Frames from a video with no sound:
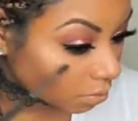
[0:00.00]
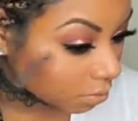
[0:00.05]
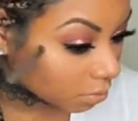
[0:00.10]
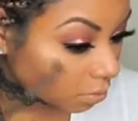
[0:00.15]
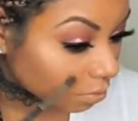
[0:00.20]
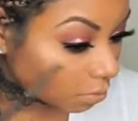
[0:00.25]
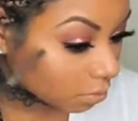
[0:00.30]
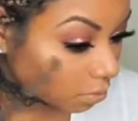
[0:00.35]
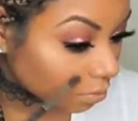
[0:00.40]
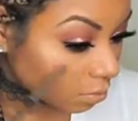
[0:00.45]

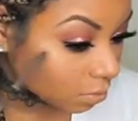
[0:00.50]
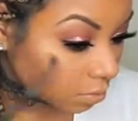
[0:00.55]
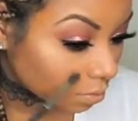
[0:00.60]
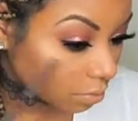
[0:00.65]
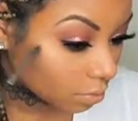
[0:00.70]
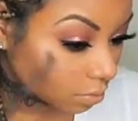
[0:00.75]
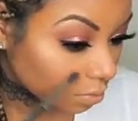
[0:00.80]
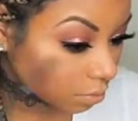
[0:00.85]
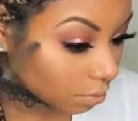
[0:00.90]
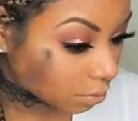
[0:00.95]
And
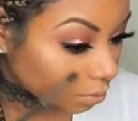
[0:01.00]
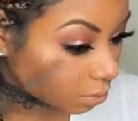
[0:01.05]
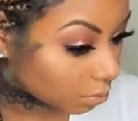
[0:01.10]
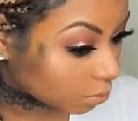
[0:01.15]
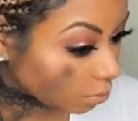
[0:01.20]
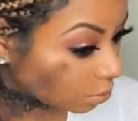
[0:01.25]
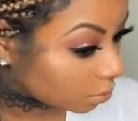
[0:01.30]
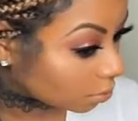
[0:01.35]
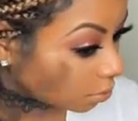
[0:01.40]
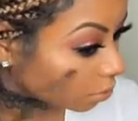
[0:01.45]
since that
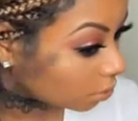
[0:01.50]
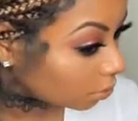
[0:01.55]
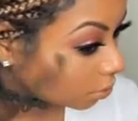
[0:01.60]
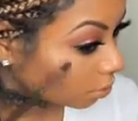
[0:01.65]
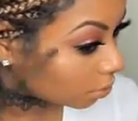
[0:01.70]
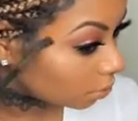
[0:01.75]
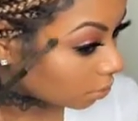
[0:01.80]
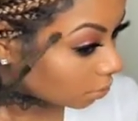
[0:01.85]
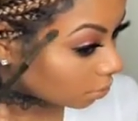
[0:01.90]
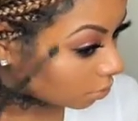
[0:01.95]
wasn't
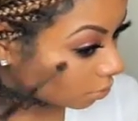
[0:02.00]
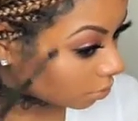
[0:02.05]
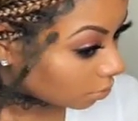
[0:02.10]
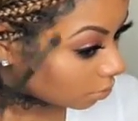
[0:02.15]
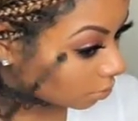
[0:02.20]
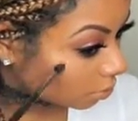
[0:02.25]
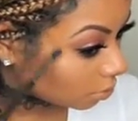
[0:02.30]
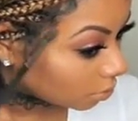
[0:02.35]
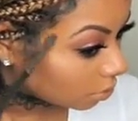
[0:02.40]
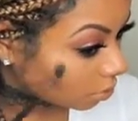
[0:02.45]
enough
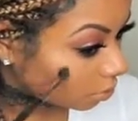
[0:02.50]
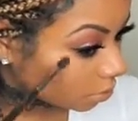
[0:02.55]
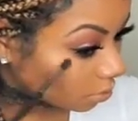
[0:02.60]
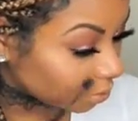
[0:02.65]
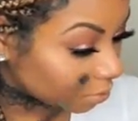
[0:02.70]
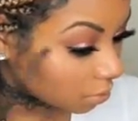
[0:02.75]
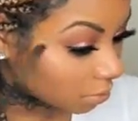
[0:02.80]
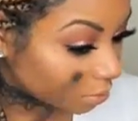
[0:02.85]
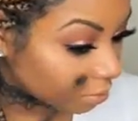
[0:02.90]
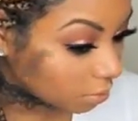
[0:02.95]
highlighter
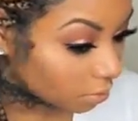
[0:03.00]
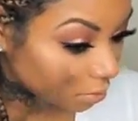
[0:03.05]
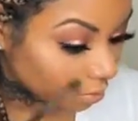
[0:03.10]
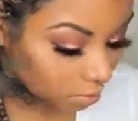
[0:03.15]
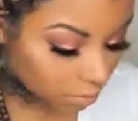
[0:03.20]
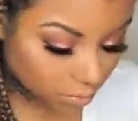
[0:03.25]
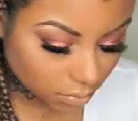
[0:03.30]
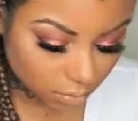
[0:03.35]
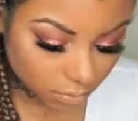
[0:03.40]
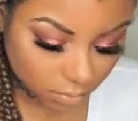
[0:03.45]
for me, I'm
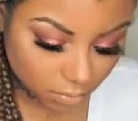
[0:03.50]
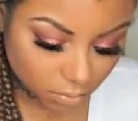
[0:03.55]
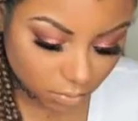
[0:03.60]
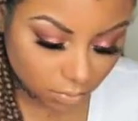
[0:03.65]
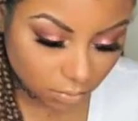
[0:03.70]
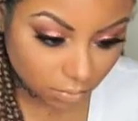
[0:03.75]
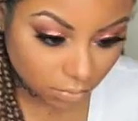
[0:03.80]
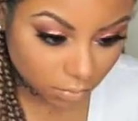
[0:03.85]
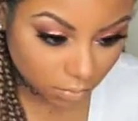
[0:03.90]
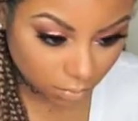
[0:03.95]
going in
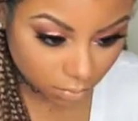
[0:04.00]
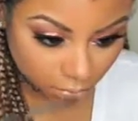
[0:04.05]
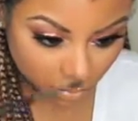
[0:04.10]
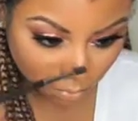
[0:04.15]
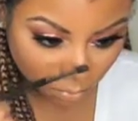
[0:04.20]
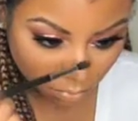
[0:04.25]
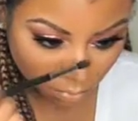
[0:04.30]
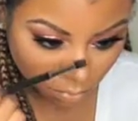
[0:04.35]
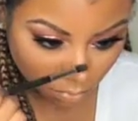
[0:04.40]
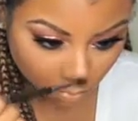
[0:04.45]
with the MAC
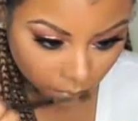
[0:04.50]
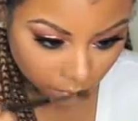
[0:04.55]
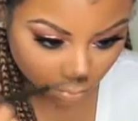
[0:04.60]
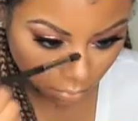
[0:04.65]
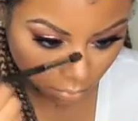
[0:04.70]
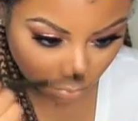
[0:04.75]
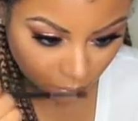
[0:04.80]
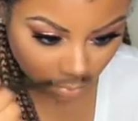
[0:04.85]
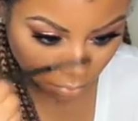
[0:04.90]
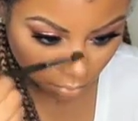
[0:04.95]

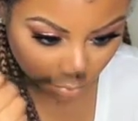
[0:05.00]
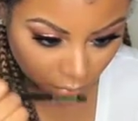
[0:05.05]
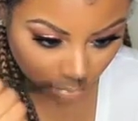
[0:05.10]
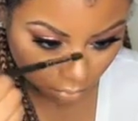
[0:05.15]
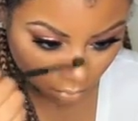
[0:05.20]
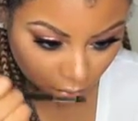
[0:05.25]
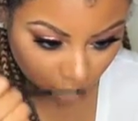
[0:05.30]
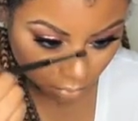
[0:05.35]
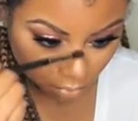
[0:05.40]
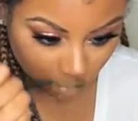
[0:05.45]
224
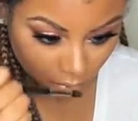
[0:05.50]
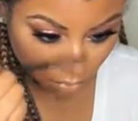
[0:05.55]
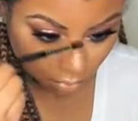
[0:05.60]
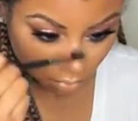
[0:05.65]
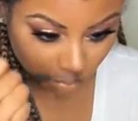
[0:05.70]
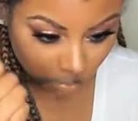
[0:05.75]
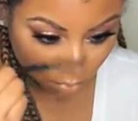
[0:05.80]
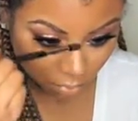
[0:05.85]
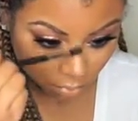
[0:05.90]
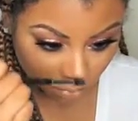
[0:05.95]
brush,
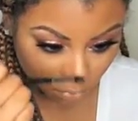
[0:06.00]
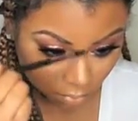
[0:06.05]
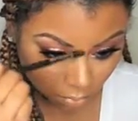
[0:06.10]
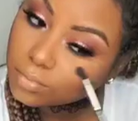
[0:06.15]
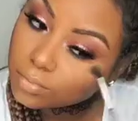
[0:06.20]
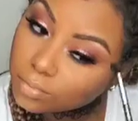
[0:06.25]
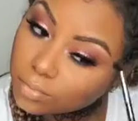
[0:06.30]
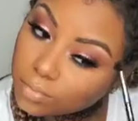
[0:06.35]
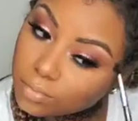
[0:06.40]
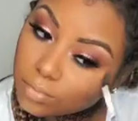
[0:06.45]

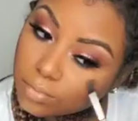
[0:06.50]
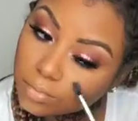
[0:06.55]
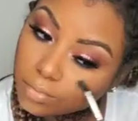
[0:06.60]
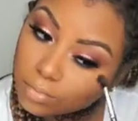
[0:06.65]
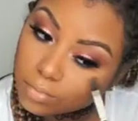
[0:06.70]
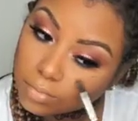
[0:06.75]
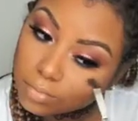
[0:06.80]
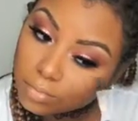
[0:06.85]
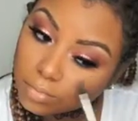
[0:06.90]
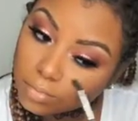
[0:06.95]
and
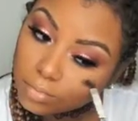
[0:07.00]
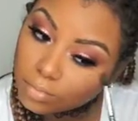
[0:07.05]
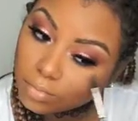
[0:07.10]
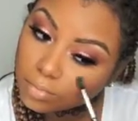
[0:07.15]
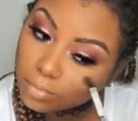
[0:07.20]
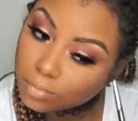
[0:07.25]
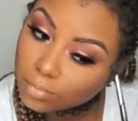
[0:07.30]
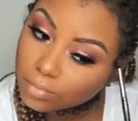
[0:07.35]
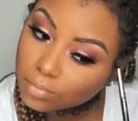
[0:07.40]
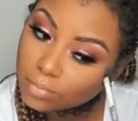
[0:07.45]
I
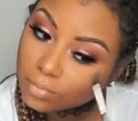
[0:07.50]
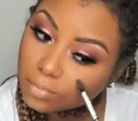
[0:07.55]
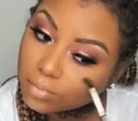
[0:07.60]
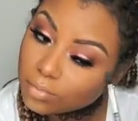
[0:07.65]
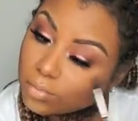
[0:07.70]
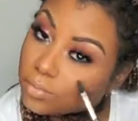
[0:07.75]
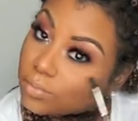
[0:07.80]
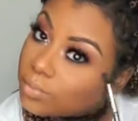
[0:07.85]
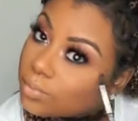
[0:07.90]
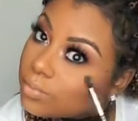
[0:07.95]
am
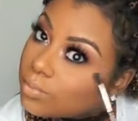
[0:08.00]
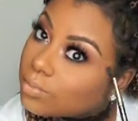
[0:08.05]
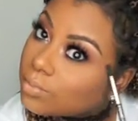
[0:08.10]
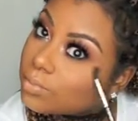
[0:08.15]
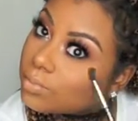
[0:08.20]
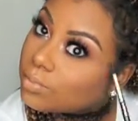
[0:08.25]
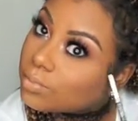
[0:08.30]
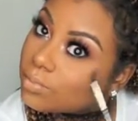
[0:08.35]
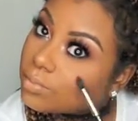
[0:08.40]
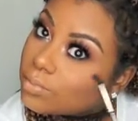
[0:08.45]
applying
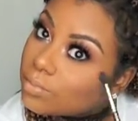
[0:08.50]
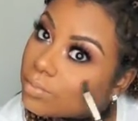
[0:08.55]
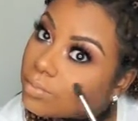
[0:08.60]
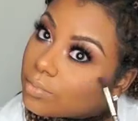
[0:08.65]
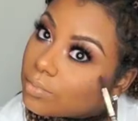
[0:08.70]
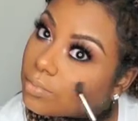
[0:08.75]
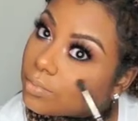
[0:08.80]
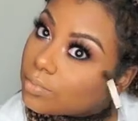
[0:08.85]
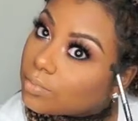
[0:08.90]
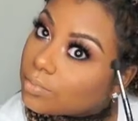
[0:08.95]

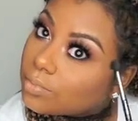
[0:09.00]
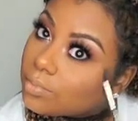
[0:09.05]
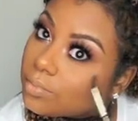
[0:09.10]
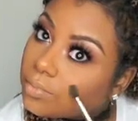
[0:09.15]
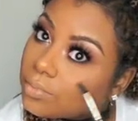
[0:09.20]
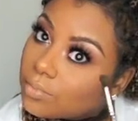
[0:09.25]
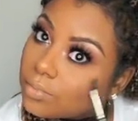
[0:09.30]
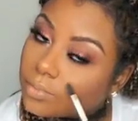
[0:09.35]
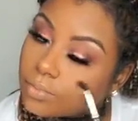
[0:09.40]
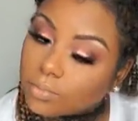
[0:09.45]
Anastasia
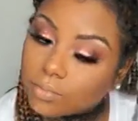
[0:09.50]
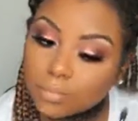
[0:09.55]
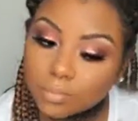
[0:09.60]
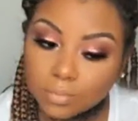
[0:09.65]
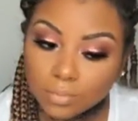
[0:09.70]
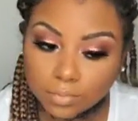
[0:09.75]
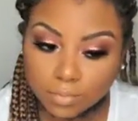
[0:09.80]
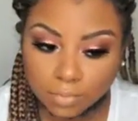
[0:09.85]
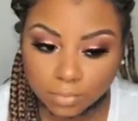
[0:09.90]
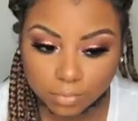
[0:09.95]
Beverly
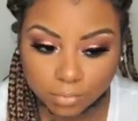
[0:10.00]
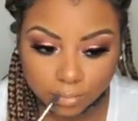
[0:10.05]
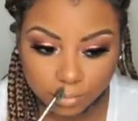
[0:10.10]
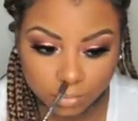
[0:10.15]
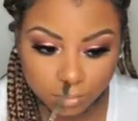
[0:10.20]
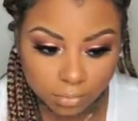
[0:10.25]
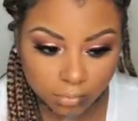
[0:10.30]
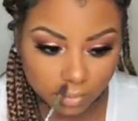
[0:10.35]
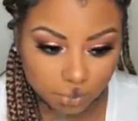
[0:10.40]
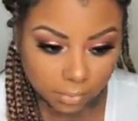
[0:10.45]
Hills
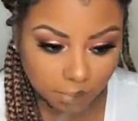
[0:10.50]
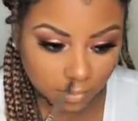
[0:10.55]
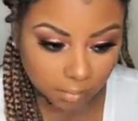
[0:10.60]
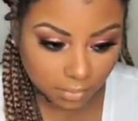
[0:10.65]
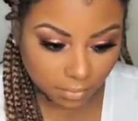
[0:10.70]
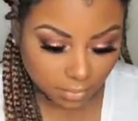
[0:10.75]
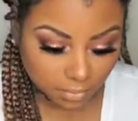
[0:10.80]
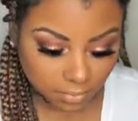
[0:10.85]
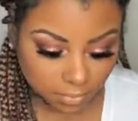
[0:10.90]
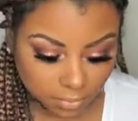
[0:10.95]
Glow
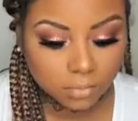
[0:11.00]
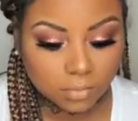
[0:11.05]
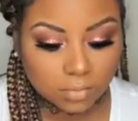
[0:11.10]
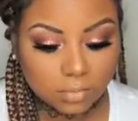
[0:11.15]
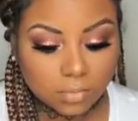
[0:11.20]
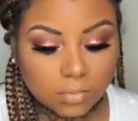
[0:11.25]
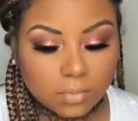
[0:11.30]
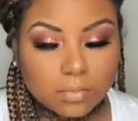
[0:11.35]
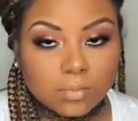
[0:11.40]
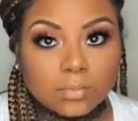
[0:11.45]
Kit and
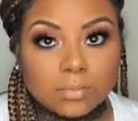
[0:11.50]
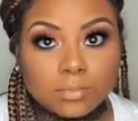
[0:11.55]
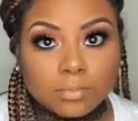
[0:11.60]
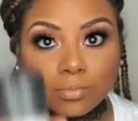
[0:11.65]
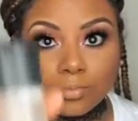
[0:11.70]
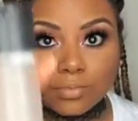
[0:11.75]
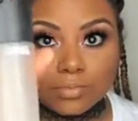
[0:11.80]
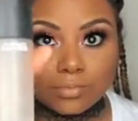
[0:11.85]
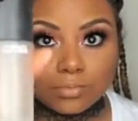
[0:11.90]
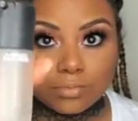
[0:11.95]
That
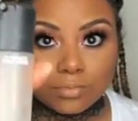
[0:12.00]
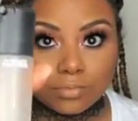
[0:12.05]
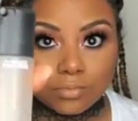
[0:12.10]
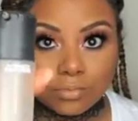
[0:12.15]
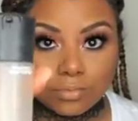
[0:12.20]
Glow.